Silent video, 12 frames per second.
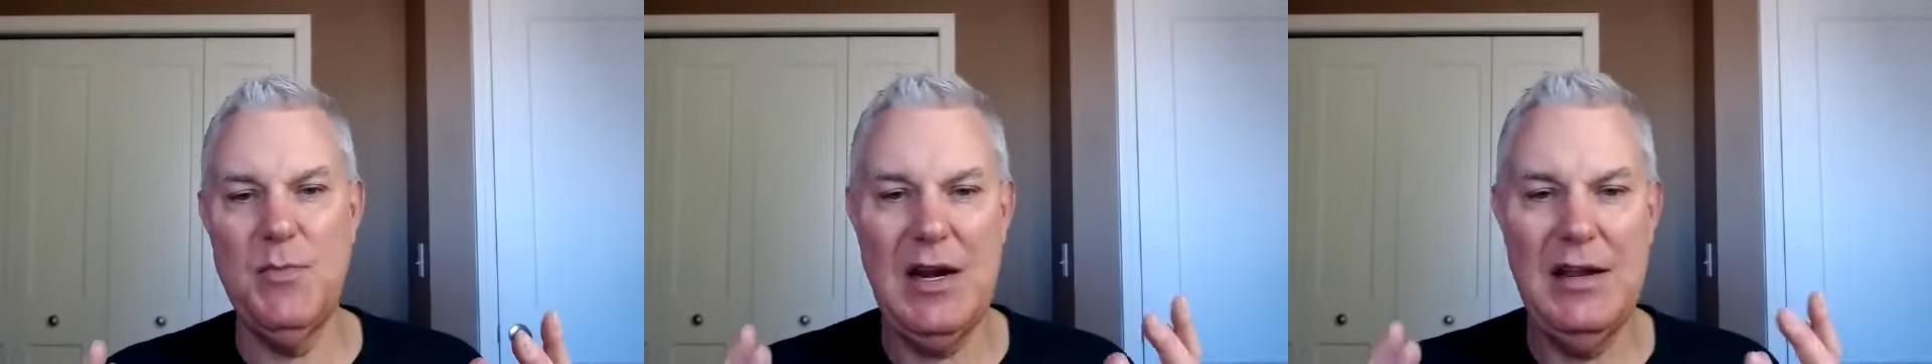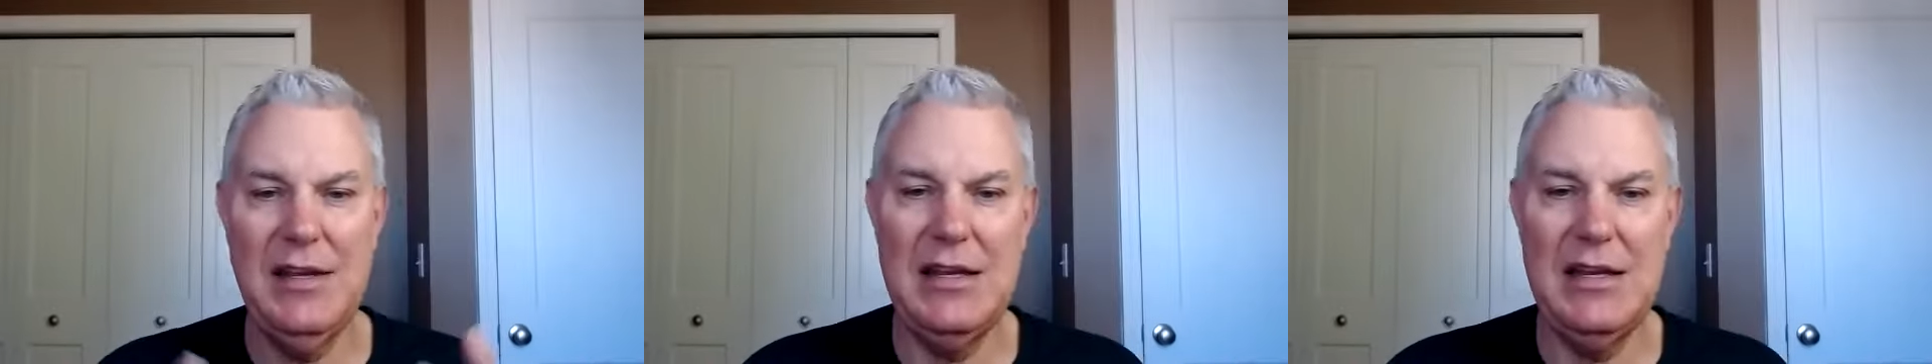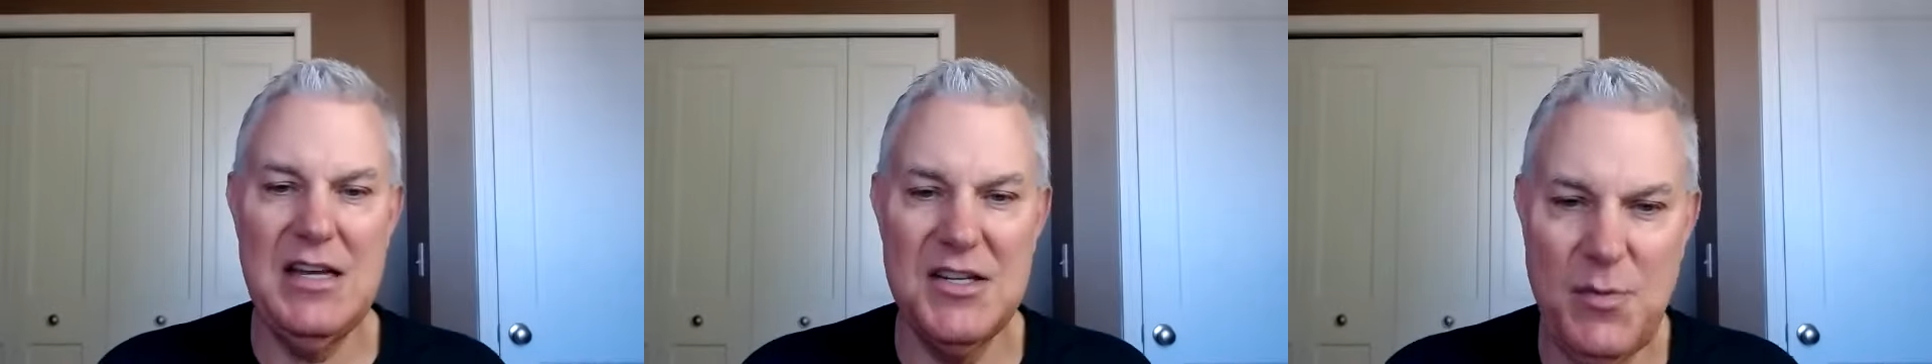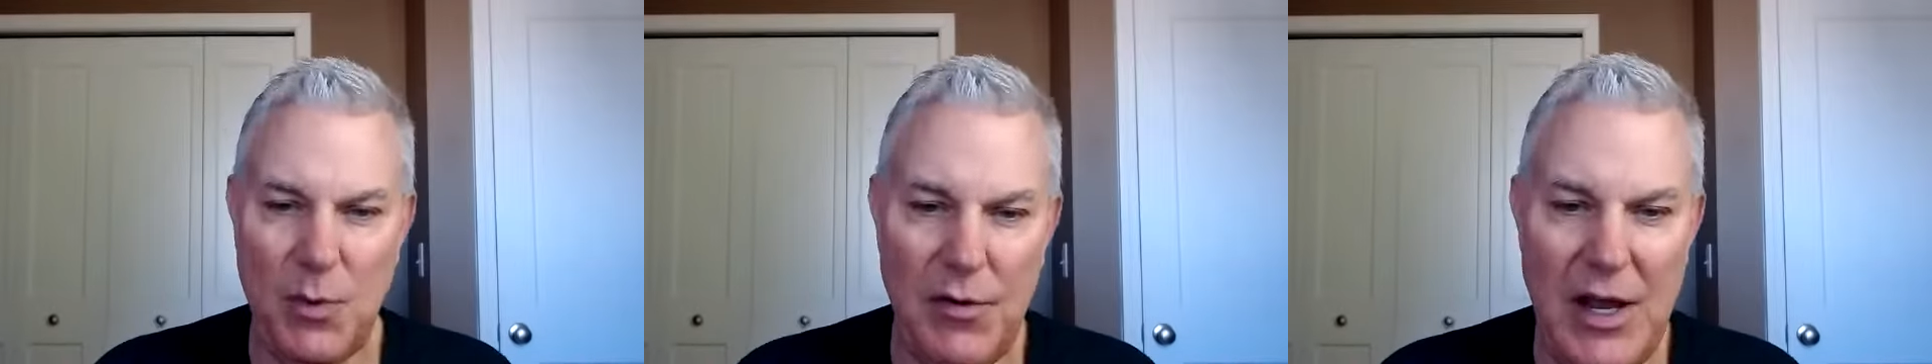but I think it does
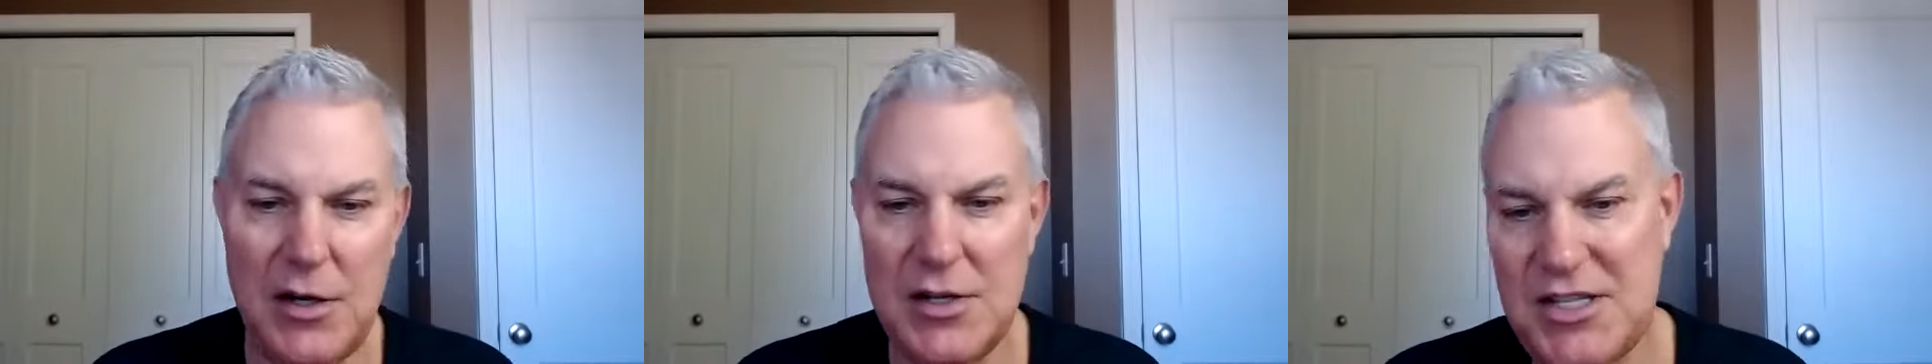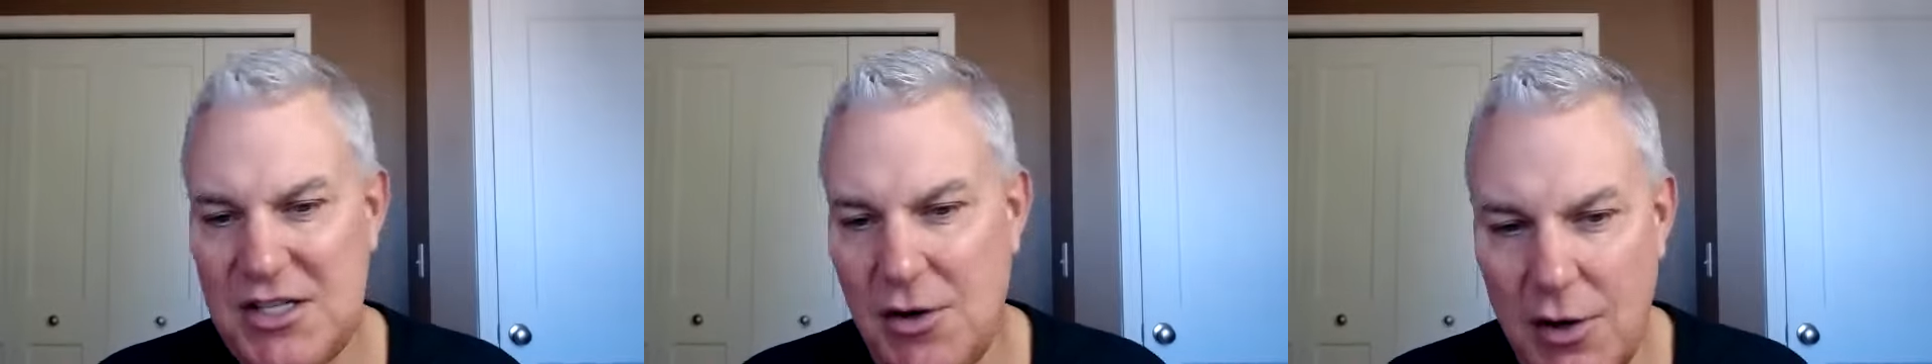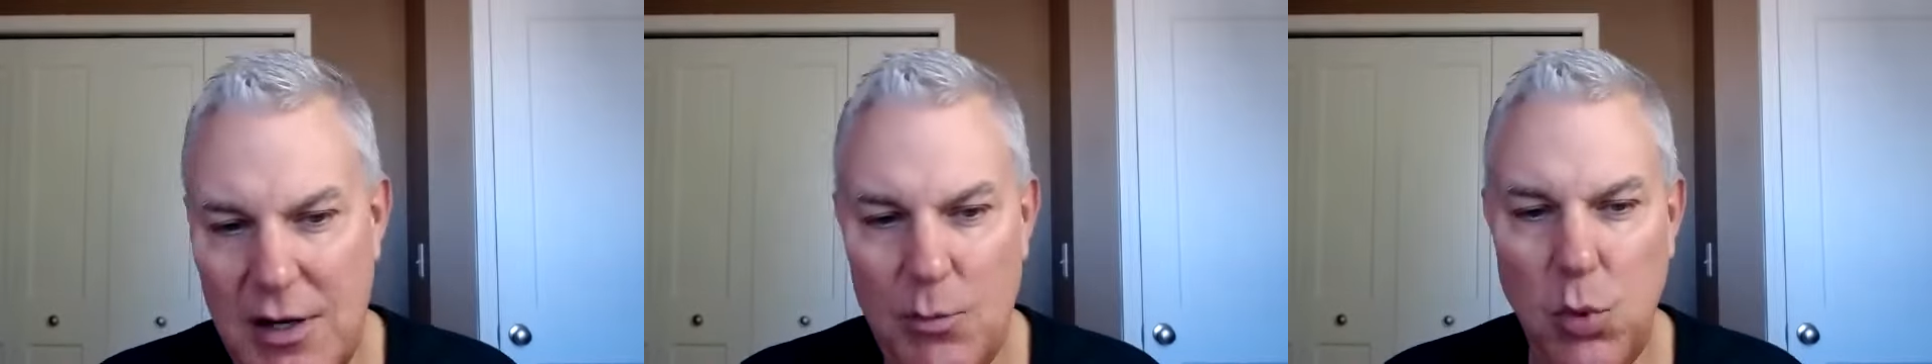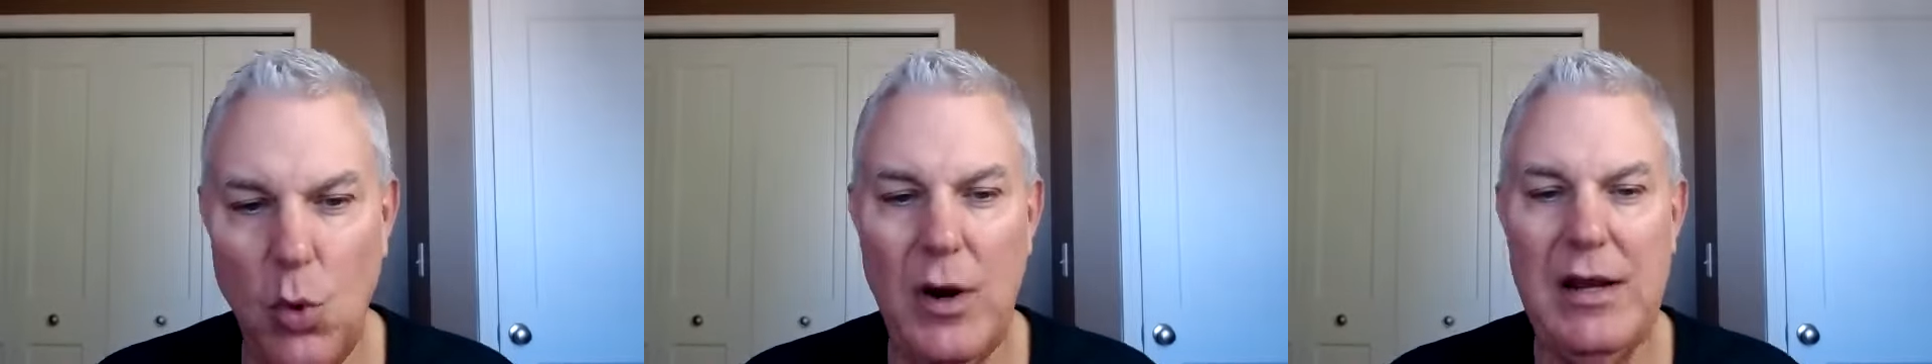provide a good starting
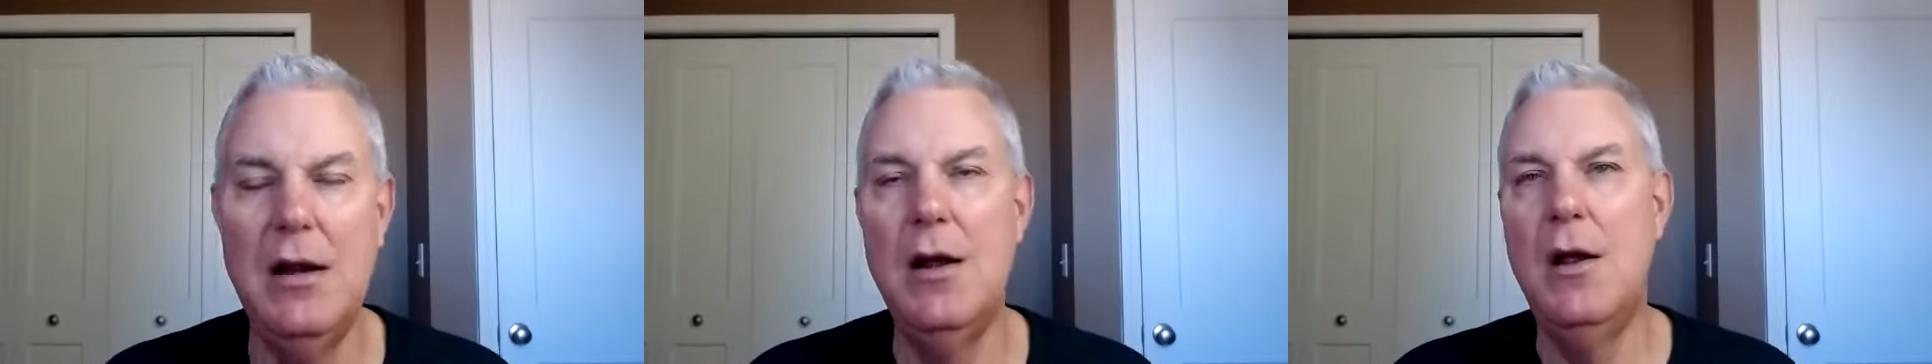point